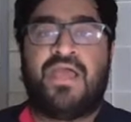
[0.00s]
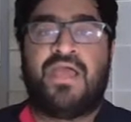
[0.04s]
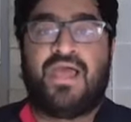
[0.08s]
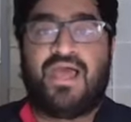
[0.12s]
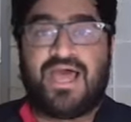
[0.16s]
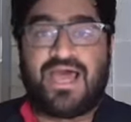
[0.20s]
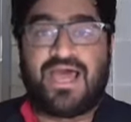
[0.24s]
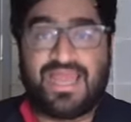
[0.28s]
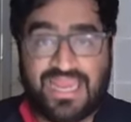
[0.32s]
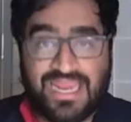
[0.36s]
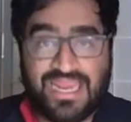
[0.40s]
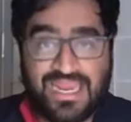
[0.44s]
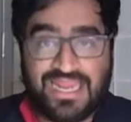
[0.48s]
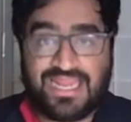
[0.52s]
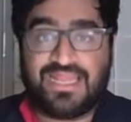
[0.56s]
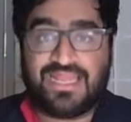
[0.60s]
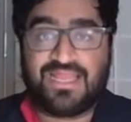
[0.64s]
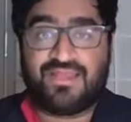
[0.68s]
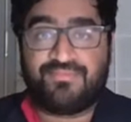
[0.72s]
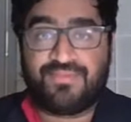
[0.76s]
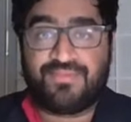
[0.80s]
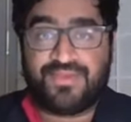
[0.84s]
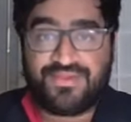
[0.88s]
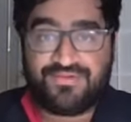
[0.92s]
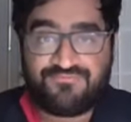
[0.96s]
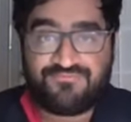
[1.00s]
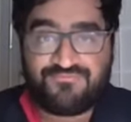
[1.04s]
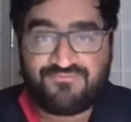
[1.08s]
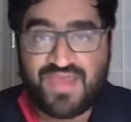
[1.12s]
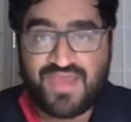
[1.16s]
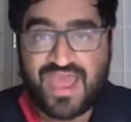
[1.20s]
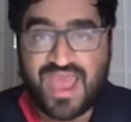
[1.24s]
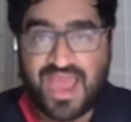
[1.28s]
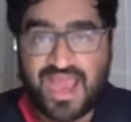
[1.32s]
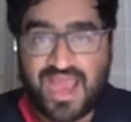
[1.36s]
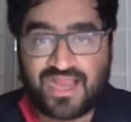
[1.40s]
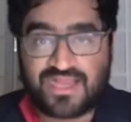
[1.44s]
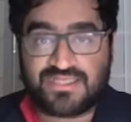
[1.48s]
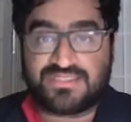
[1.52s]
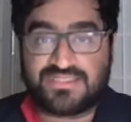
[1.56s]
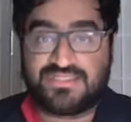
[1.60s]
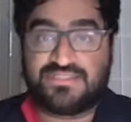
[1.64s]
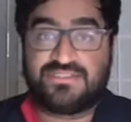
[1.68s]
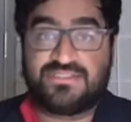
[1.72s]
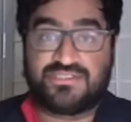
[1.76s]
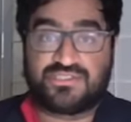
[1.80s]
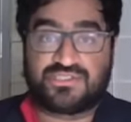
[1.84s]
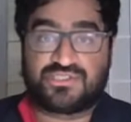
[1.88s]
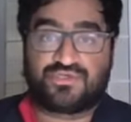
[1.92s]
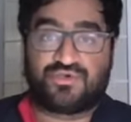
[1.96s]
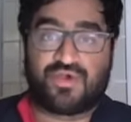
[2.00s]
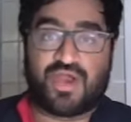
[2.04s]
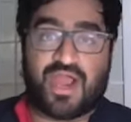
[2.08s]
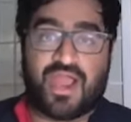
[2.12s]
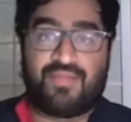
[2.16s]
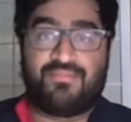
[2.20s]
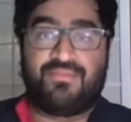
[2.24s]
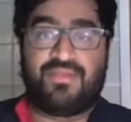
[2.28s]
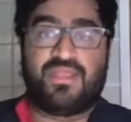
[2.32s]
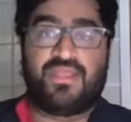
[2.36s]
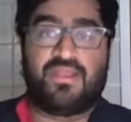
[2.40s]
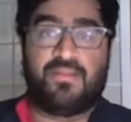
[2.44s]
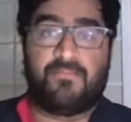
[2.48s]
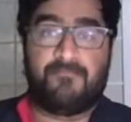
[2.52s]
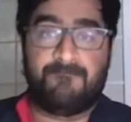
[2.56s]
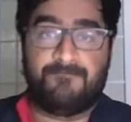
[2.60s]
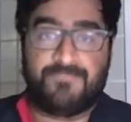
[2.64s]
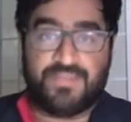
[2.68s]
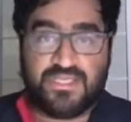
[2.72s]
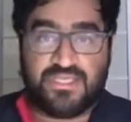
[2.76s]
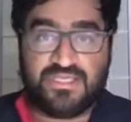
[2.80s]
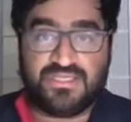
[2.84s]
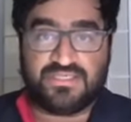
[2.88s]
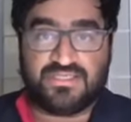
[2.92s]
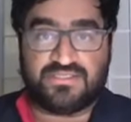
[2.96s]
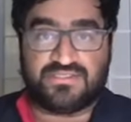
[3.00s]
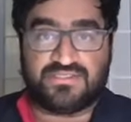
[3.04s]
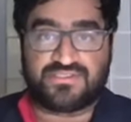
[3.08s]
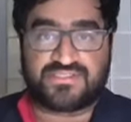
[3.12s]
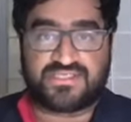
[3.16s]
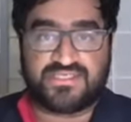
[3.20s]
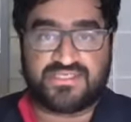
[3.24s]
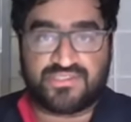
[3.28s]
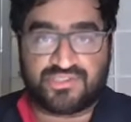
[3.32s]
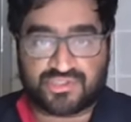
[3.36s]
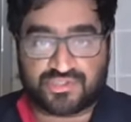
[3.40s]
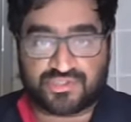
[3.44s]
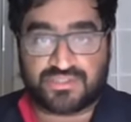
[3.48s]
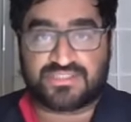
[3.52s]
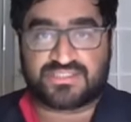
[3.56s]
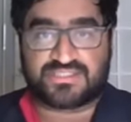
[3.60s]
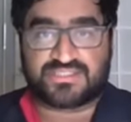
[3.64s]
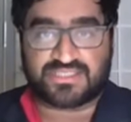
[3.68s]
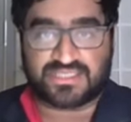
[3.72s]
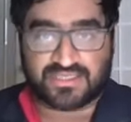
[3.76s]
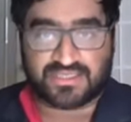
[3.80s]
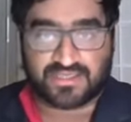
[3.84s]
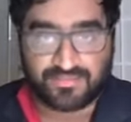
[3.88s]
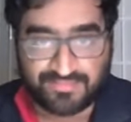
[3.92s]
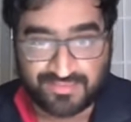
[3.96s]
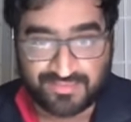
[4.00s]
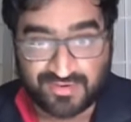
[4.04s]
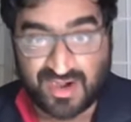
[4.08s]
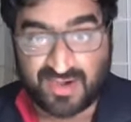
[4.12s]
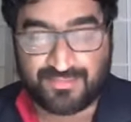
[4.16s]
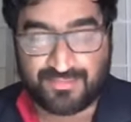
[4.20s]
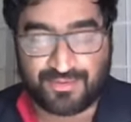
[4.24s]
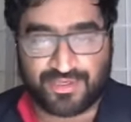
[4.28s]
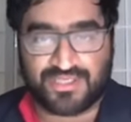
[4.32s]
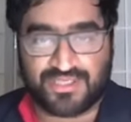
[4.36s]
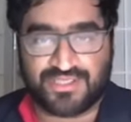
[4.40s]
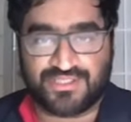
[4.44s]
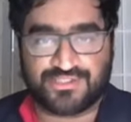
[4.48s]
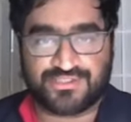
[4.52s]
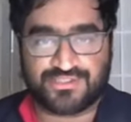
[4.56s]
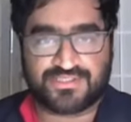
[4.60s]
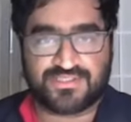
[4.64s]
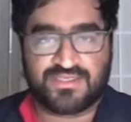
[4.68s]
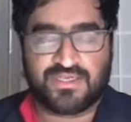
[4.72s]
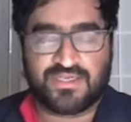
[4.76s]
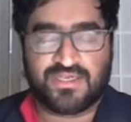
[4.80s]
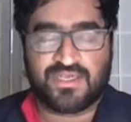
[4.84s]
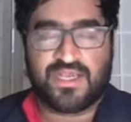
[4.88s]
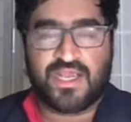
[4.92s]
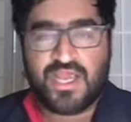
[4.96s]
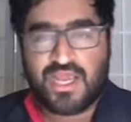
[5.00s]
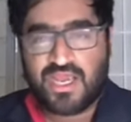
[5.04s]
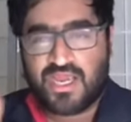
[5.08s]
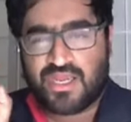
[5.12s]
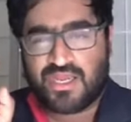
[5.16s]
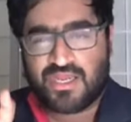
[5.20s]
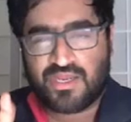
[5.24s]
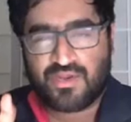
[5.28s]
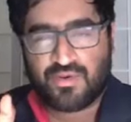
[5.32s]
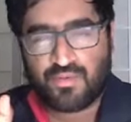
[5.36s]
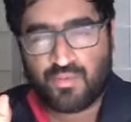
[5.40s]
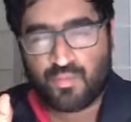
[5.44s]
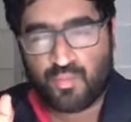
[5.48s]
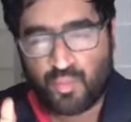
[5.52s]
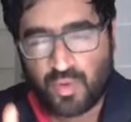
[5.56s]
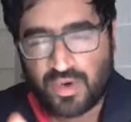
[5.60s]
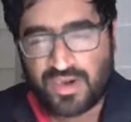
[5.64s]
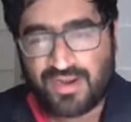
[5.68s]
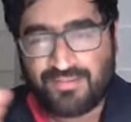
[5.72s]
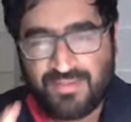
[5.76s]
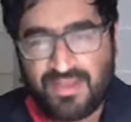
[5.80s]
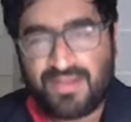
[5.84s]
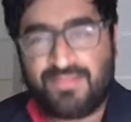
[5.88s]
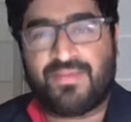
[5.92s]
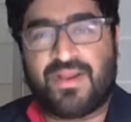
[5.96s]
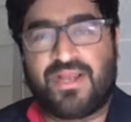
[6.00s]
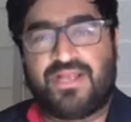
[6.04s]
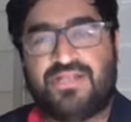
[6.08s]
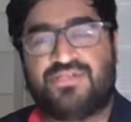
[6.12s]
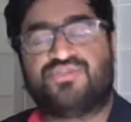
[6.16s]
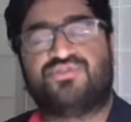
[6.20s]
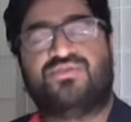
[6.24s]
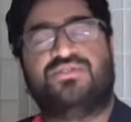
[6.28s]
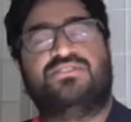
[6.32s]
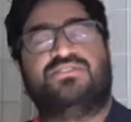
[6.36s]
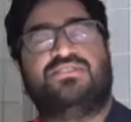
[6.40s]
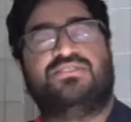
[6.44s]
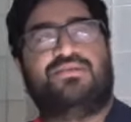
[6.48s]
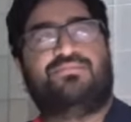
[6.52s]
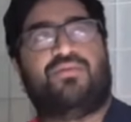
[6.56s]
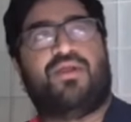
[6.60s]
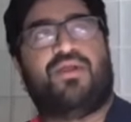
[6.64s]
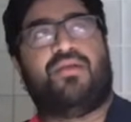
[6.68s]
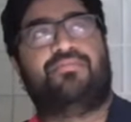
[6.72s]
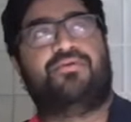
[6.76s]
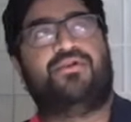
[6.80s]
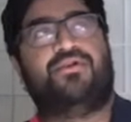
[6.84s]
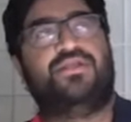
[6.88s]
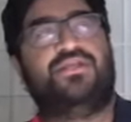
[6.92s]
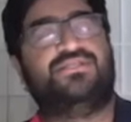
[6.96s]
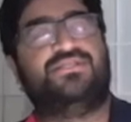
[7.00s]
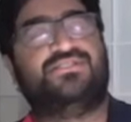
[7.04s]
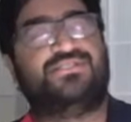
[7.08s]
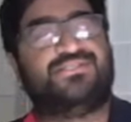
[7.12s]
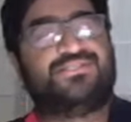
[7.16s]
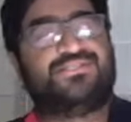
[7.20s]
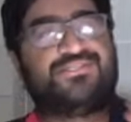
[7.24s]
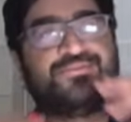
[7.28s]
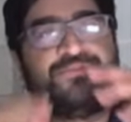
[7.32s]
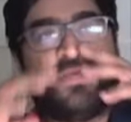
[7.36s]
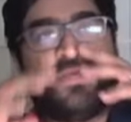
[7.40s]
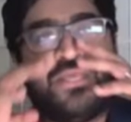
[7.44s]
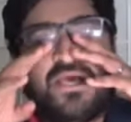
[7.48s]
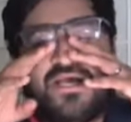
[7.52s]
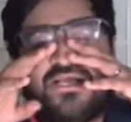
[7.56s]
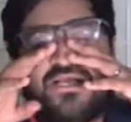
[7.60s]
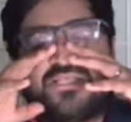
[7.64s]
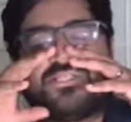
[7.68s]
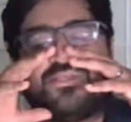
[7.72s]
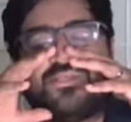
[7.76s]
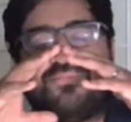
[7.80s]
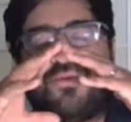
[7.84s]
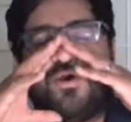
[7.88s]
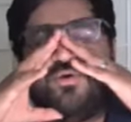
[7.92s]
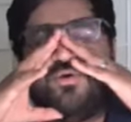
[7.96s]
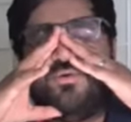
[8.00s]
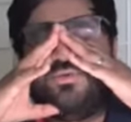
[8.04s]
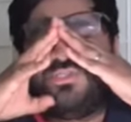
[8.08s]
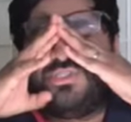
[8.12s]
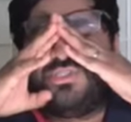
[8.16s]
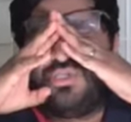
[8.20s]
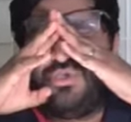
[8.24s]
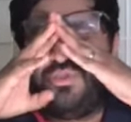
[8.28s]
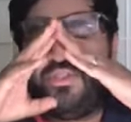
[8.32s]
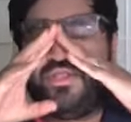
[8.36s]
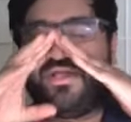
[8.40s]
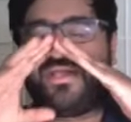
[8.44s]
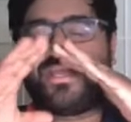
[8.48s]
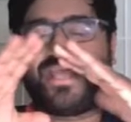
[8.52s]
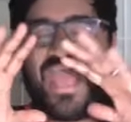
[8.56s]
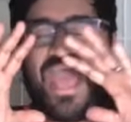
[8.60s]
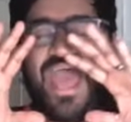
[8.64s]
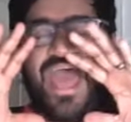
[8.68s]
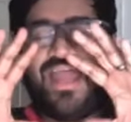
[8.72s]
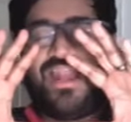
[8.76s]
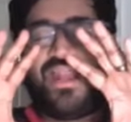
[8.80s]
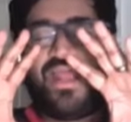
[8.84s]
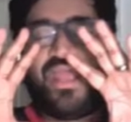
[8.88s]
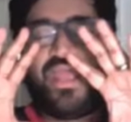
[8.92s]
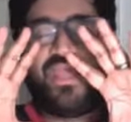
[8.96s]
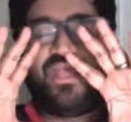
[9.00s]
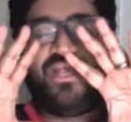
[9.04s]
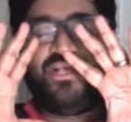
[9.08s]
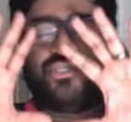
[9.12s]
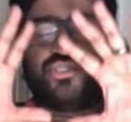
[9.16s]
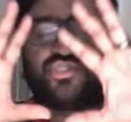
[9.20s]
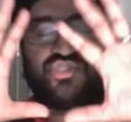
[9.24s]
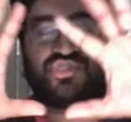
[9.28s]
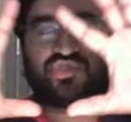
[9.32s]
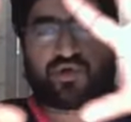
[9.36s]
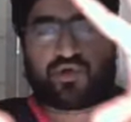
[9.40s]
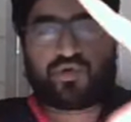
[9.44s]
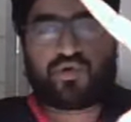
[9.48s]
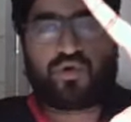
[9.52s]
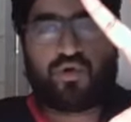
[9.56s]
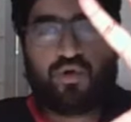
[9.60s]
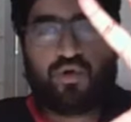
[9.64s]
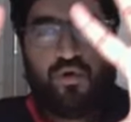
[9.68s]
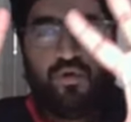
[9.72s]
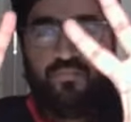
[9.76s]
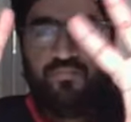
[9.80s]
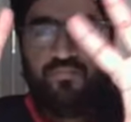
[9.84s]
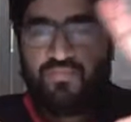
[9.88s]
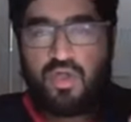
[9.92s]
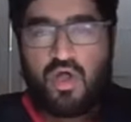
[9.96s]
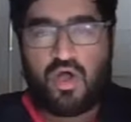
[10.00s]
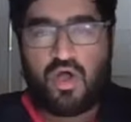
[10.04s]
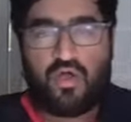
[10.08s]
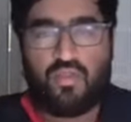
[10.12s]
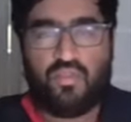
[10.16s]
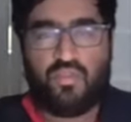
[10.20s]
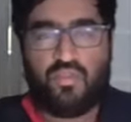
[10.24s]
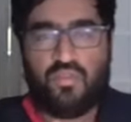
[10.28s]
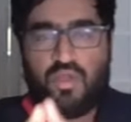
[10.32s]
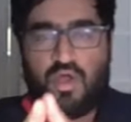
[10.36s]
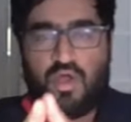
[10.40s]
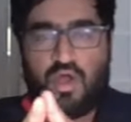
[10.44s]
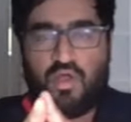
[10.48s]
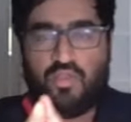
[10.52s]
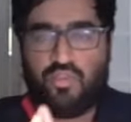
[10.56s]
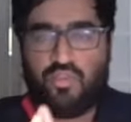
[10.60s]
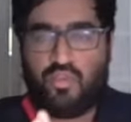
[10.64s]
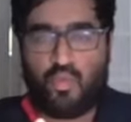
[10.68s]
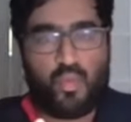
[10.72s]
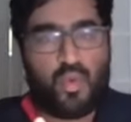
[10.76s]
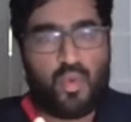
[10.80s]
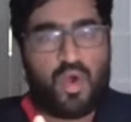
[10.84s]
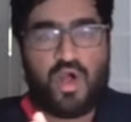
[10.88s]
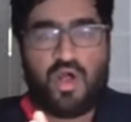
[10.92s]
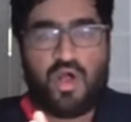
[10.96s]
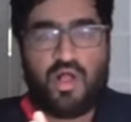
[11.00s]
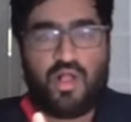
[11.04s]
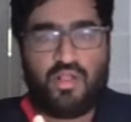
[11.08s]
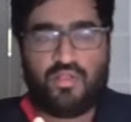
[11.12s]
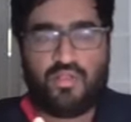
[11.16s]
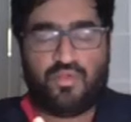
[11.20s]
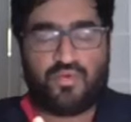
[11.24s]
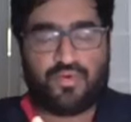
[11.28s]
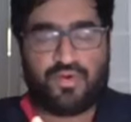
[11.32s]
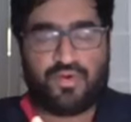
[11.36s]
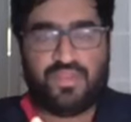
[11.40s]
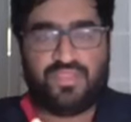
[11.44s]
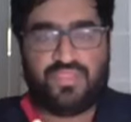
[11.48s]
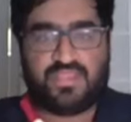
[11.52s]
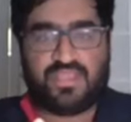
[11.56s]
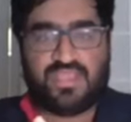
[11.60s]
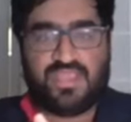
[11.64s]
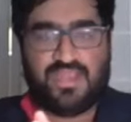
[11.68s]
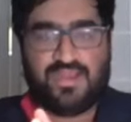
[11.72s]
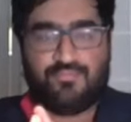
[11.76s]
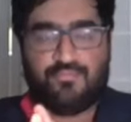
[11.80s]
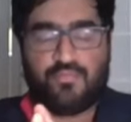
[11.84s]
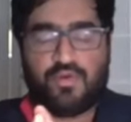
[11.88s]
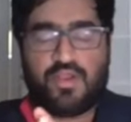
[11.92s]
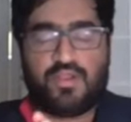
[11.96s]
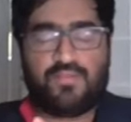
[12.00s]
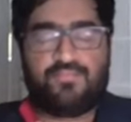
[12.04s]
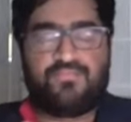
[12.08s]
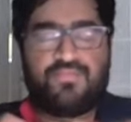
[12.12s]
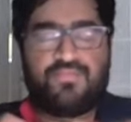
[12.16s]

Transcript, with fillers: I am, in fact, describing B's intrinsic properties. What I mean by intrinsic properties is, suppose you look at a circle on, on the wall or in the camera,